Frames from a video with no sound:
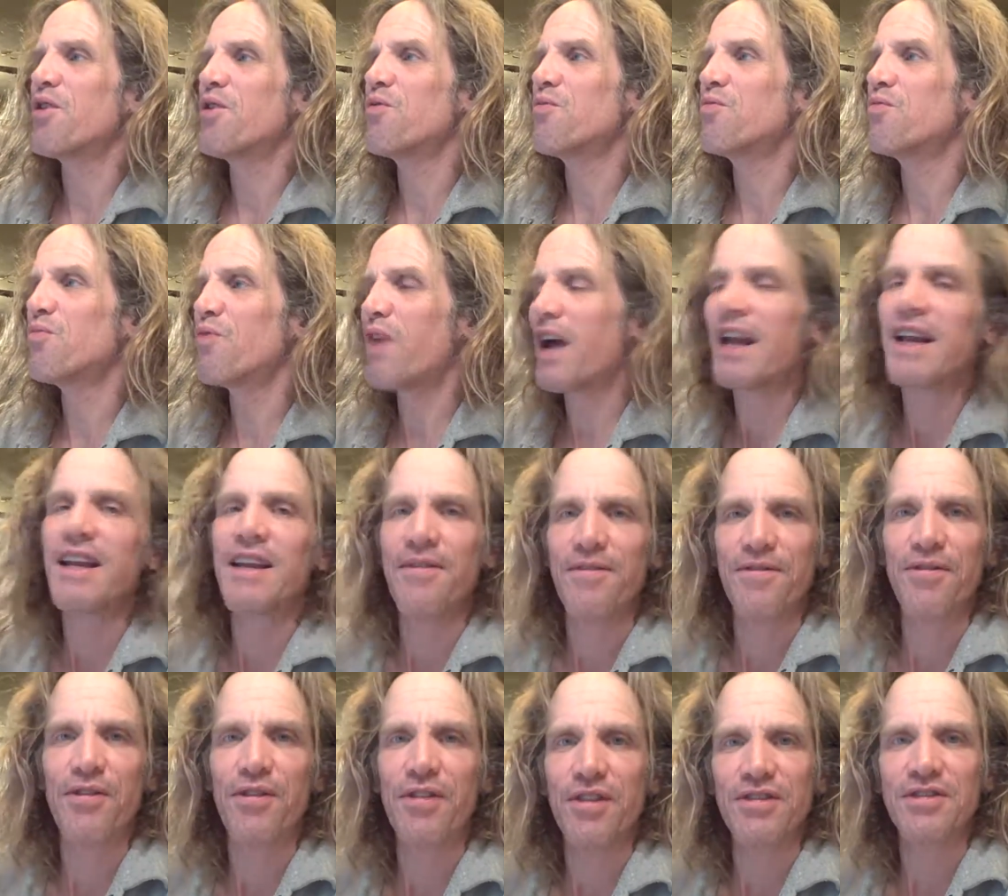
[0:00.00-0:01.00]
ready
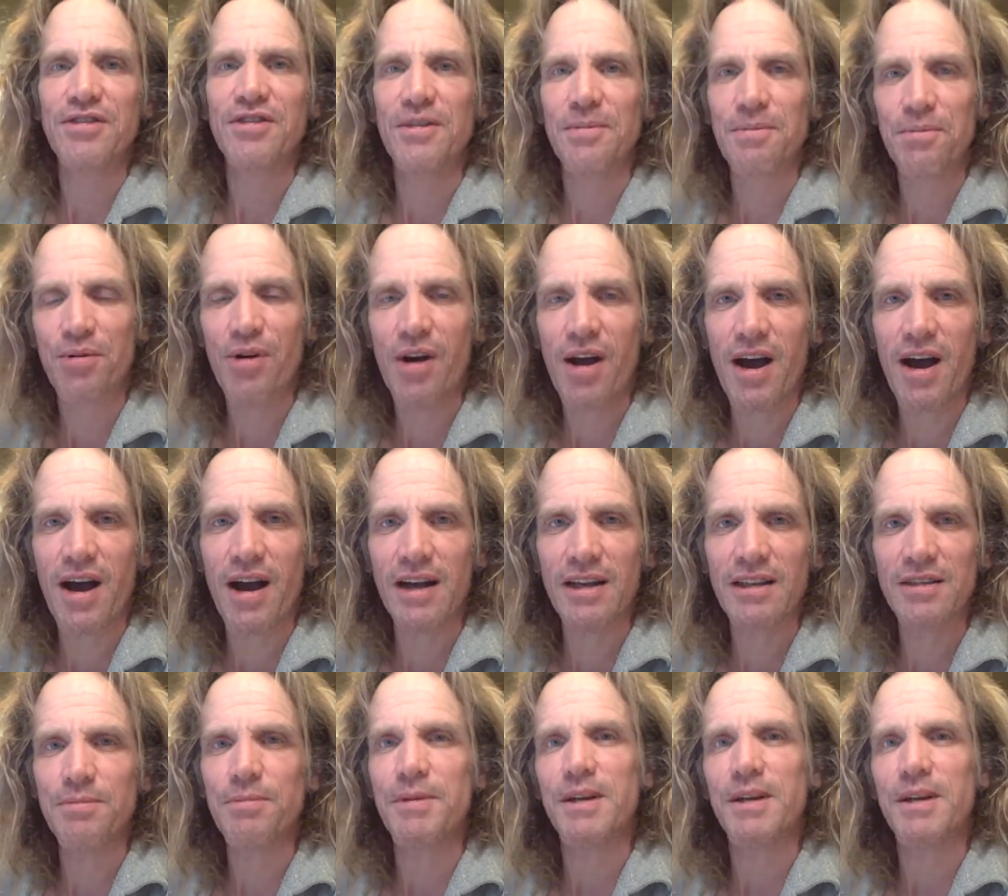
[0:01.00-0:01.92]
for the surprise,